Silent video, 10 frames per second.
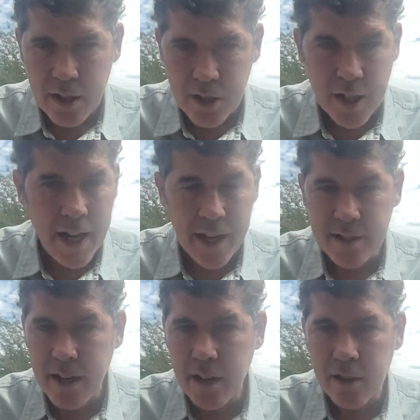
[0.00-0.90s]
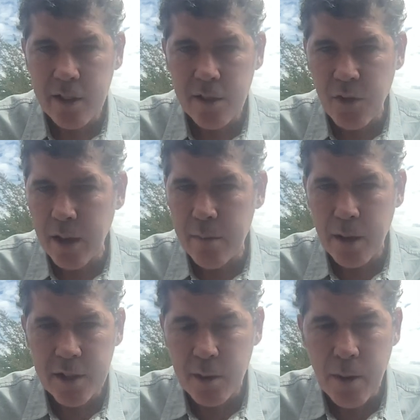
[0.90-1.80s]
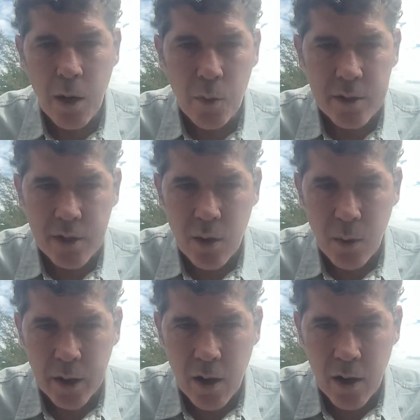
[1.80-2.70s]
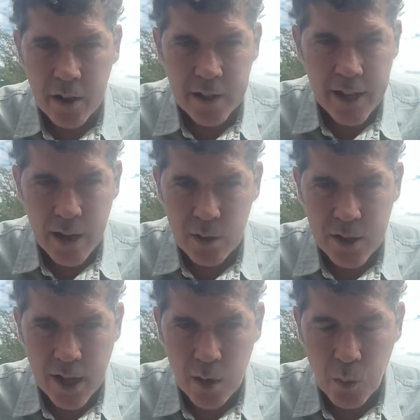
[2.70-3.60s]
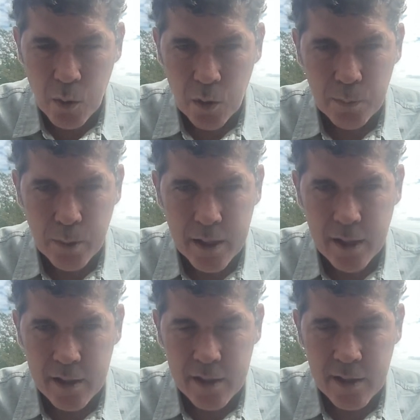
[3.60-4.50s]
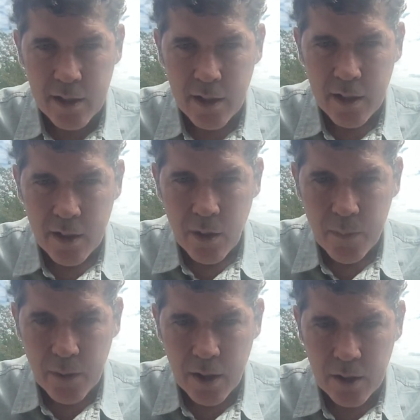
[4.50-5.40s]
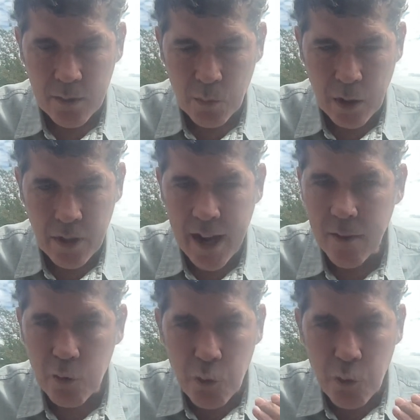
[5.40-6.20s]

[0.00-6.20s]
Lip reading: She can't tell us very much about what's going on in the outside world because, well, they have a